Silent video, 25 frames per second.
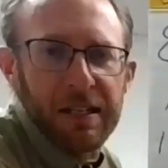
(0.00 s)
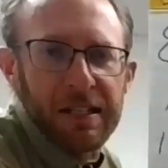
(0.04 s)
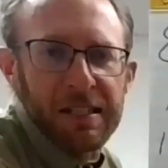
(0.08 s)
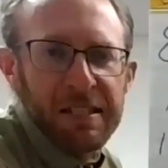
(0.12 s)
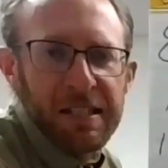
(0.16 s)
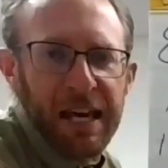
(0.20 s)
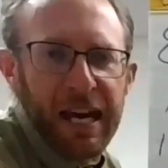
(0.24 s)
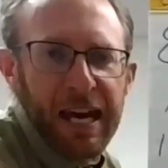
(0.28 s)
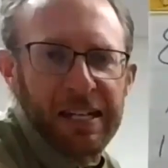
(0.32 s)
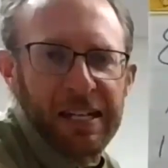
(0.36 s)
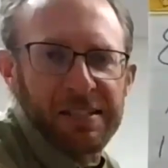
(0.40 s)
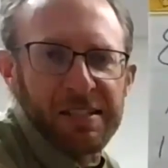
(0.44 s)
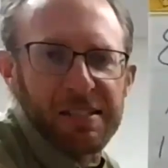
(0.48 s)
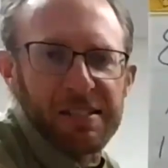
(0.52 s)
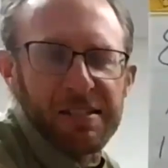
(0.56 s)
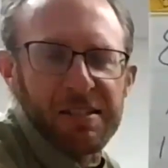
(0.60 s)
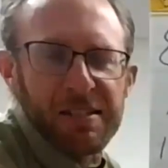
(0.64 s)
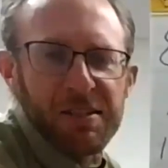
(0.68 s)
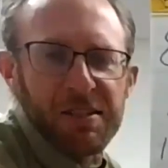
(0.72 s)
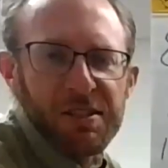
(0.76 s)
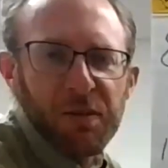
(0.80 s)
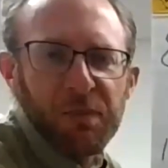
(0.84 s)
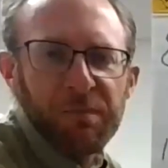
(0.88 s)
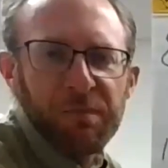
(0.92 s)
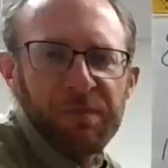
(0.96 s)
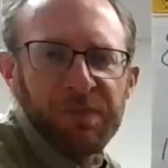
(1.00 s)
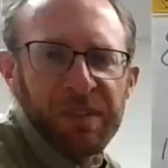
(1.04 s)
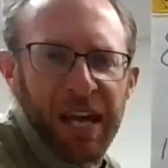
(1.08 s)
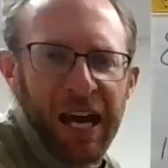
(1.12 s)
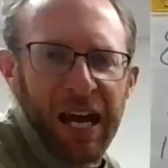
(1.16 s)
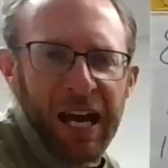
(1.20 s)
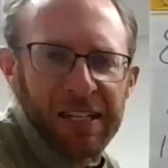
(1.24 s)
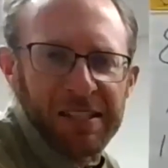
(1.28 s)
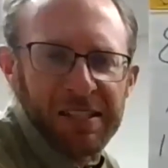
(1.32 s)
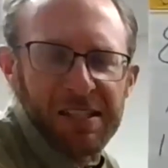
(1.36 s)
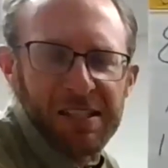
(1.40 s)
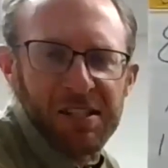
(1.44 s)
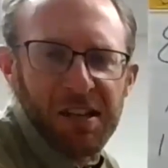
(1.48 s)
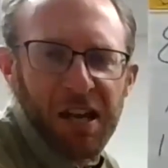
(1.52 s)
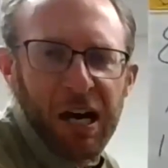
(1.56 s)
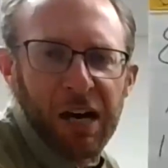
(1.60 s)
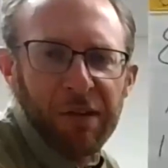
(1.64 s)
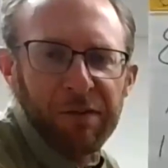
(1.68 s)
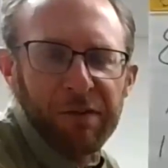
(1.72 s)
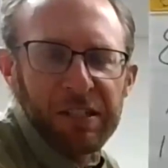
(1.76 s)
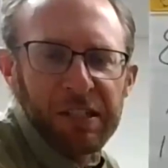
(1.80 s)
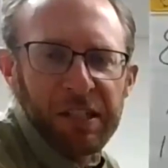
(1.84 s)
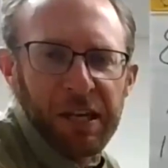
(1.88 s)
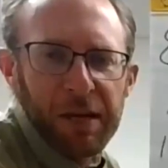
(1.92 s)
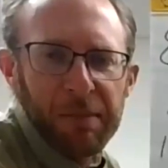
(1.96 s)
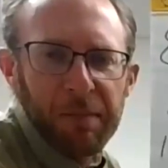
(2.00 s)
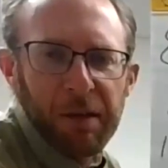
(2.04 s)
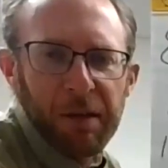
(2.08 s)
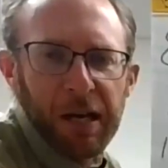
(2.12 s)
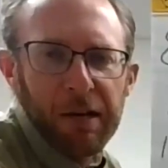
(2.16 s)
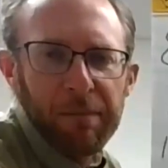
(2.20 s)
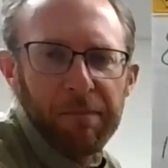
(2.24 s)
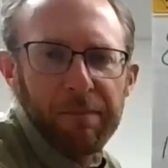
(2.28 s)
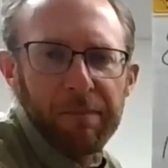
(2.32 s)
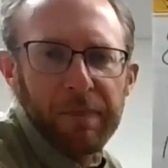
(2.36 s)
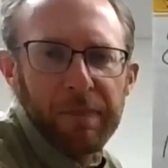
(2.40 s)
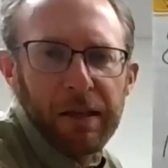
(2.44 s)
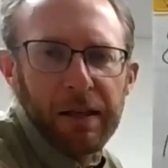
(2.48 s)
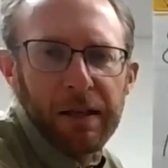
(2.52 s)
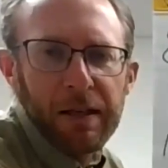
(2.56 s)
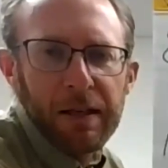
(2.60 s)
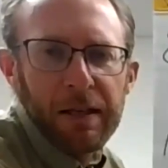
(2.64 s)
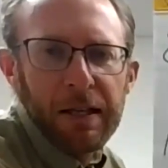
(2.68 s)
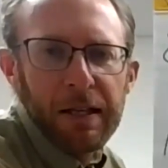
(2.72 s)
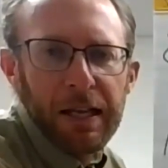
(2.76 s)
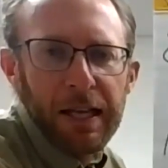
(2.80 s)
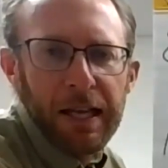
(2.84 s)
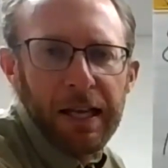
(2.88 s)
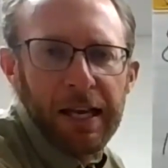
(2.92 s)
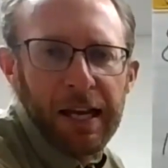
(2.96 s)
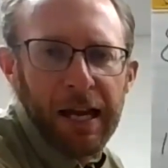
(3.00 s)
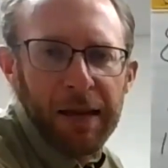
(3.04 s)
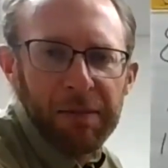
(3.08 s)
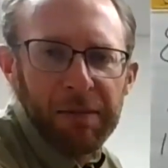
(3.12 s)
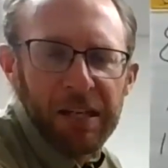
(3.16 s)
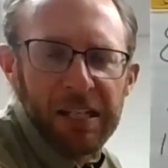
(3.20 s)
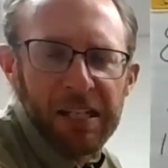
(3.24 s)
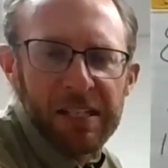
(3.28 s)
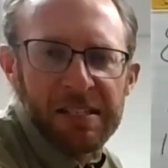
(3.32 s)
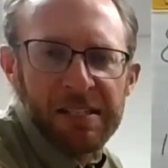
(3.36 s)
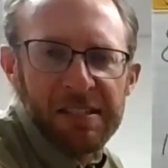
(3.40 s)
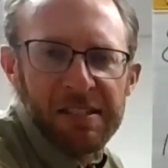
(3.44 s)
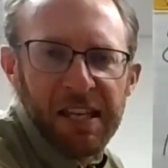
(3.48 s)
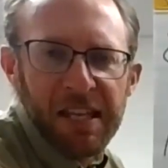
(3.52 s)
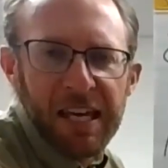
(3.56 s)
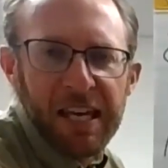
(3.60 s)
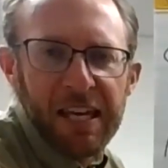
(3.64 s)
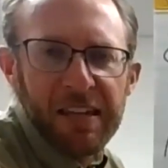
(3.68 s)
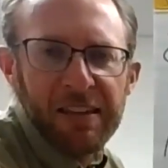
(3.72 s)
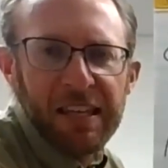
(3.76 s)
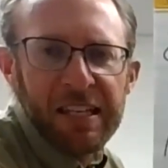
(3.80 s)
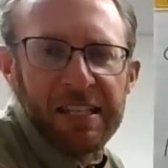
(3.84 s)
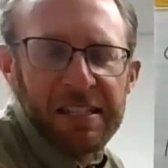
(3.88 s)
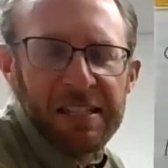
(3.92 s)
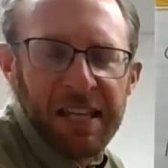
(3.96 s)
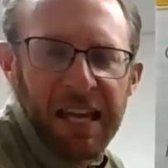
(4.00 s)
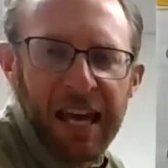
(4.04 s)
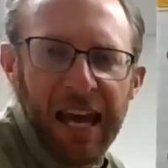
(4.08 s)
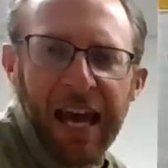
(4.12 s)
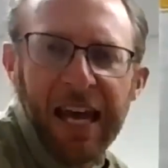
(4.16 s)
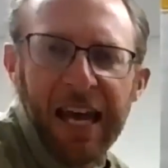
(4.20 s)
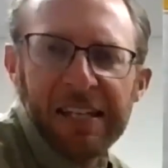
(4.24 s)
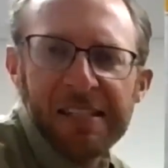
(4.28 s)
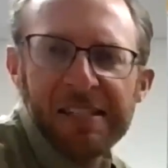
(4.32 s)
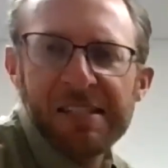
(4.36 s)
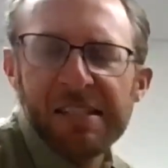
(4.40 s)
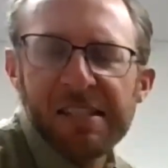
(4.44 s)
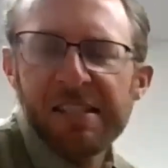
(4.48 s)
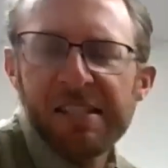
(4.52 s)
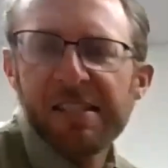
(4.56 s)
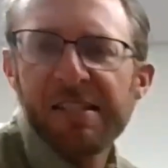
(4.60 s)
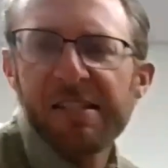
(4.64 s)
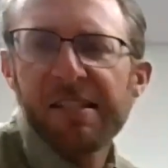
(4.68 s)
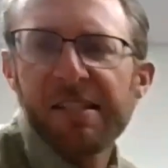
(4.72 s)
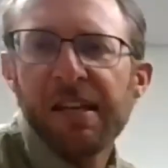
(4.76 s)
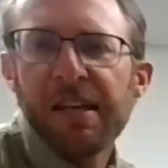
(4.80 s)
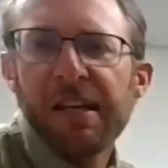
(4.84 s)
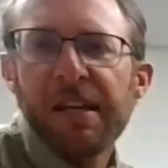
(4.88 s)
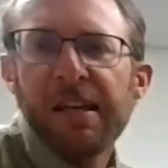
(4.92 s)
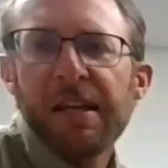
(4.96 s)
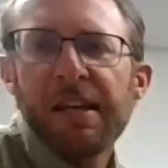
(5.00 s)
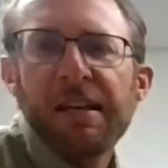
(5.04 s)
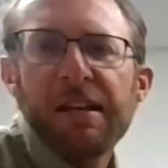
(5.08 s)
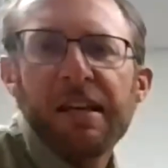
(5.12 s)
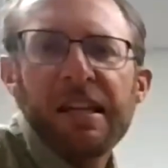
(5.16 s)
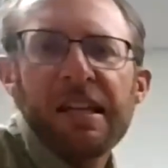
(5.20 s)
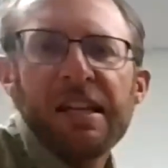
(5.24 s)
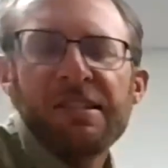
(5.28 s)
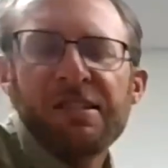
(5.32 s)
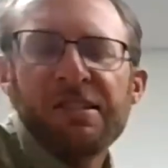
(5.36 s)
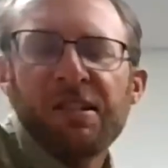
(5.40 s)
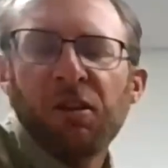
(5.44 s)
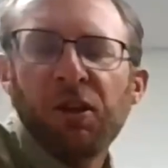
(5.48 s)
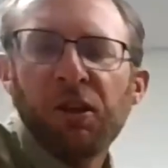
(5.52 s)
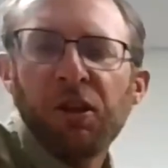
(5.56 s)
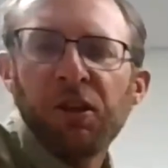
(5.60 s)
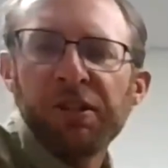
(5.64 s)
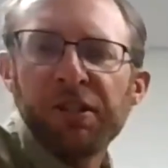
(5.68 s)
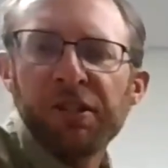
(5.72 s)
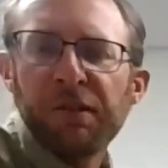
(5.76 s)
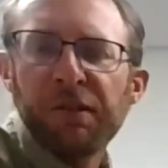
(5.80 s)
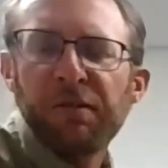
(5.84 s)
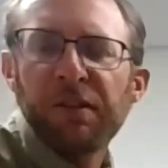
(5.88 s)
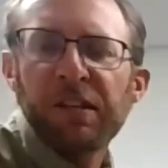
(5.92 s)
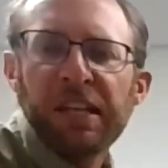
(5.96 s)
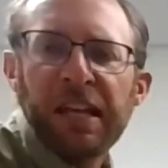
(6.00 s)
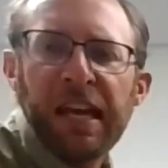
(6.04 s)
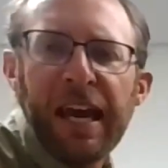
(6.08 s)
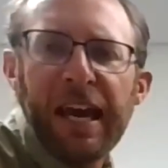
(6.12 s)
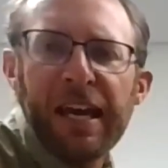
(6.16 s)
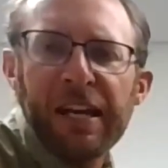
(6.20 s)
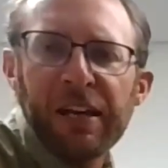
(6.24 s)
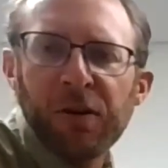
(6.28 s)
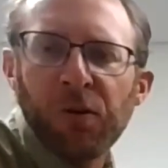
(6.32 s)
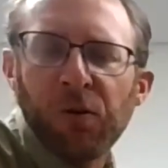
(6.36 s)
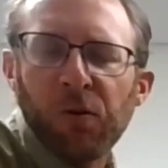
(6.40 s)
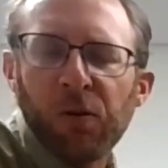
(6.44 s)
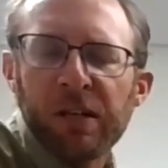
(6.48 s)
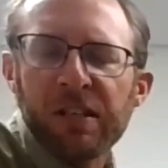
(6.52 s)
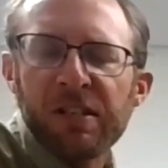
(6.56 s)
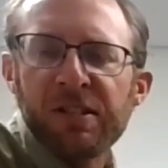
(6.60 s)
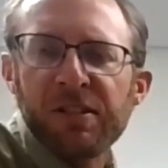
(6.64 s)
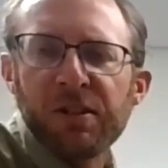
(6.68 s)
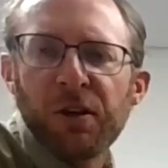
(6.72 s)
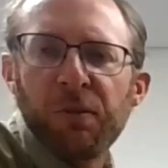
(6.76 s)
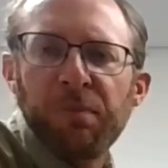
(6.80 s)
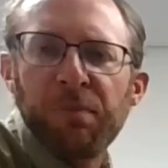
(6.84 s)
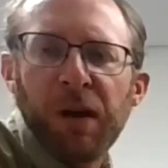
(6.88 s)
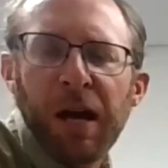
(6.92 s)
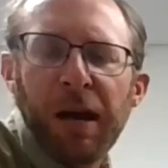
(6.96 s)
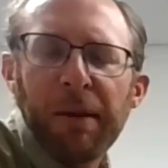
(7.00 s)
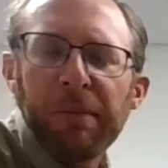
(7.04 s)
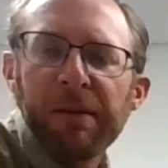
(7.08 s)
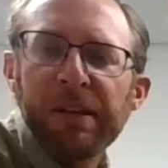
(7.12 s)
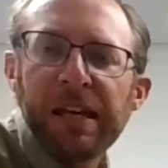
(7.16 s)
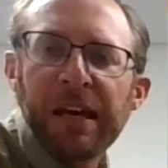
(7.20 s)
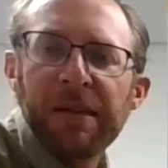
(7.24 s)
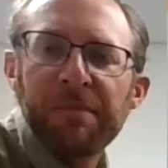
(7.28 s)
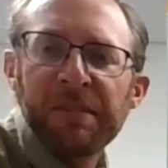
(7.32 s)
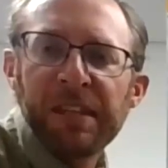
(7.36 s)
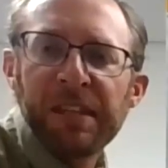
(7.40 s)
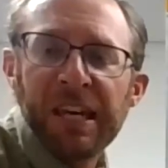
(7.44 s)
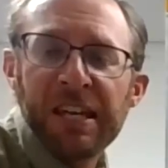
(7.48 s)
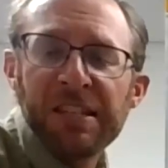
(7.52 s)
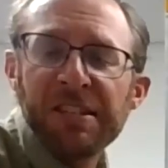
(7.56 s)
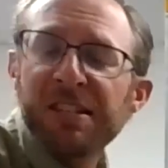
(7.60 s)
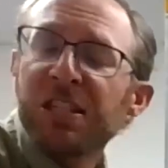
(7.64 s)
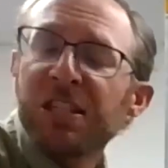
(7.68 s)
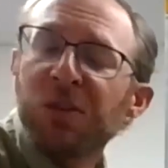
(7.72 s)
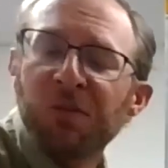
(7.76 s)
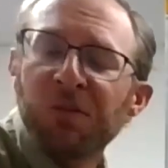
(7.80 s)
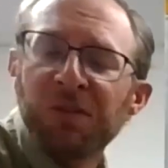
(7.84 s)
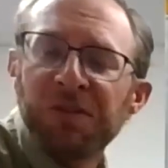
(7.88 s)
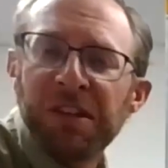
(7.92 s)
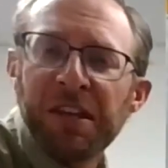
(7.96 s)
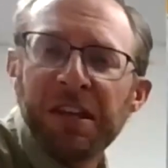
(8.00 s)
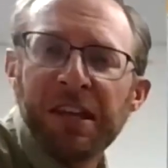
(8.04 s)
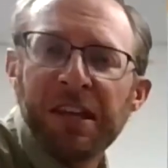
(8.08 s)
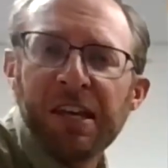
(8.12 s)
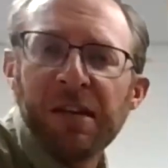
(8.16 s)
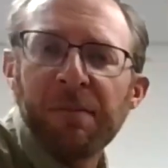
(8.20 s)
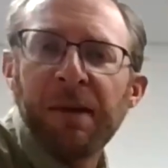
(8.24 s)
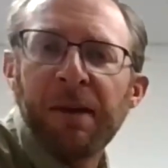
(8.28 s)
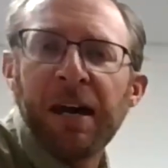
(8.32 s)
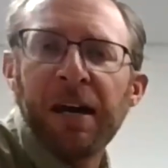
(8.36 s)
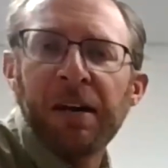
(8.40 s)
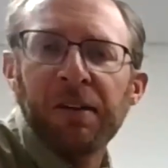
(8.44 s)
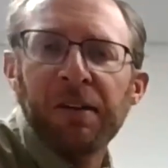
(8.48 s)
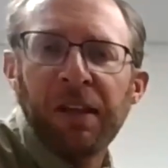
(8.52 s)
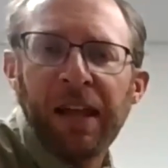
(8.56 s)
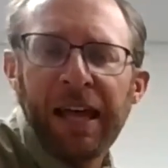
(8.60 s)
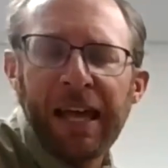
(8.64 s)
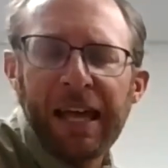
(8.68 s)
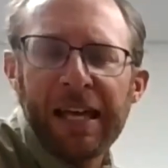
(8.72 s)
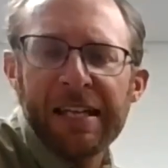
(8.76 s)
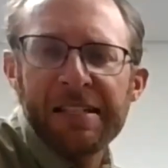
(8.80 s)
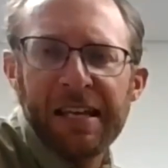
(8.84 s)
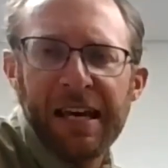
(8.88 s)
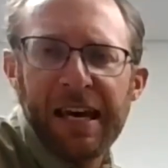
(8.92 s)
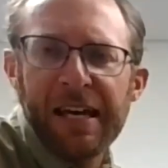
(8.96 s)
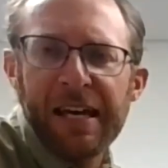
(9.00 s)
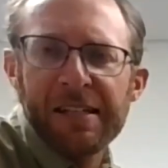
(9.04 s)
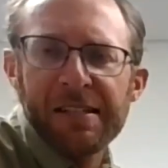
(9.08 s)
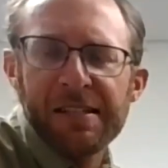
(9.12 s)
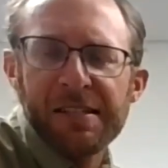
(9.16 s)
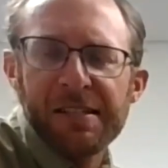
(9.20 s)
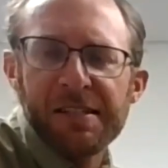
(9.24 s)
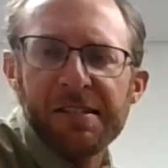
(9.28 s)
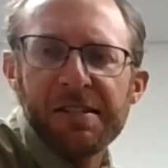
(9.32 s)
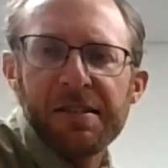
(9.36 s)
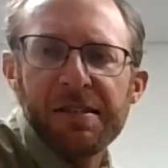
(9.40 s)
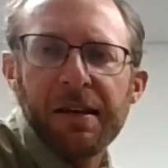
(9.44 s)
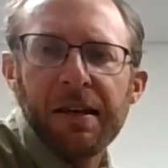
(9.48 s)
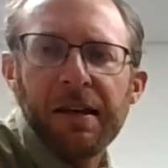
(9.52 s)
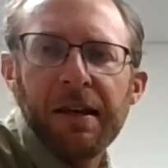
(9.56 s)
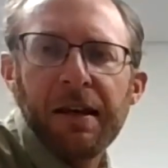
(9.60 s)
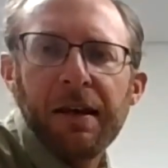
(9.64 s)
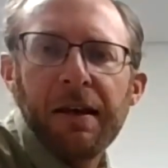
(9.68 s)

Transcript: Taxes. So taxes often come up, and I'm going to say that taxes is a little different category. So probably I'm guessing you were thinking about land taxes.